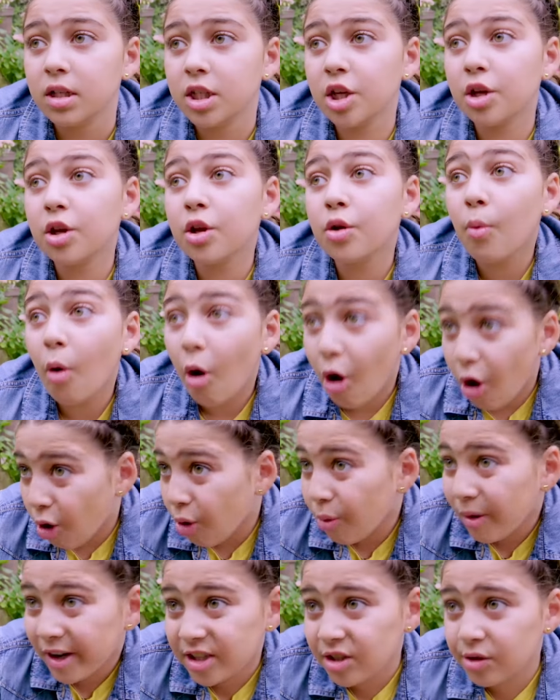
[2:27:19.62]
Do you
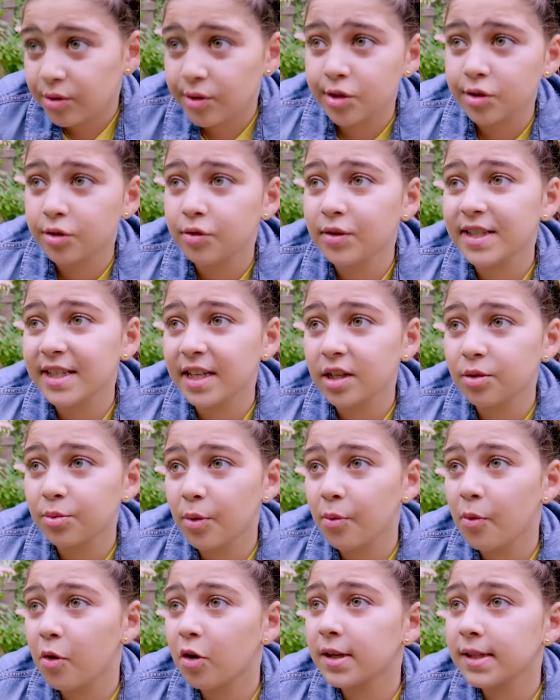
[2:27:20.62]
always use treats as
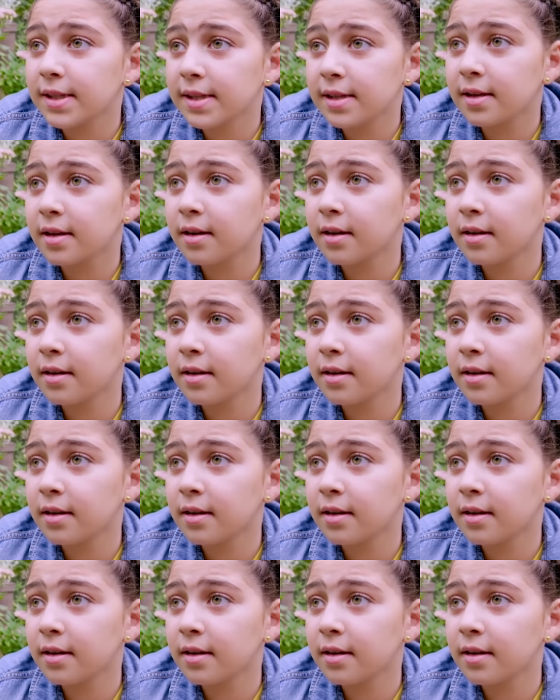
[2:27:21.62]
rewards?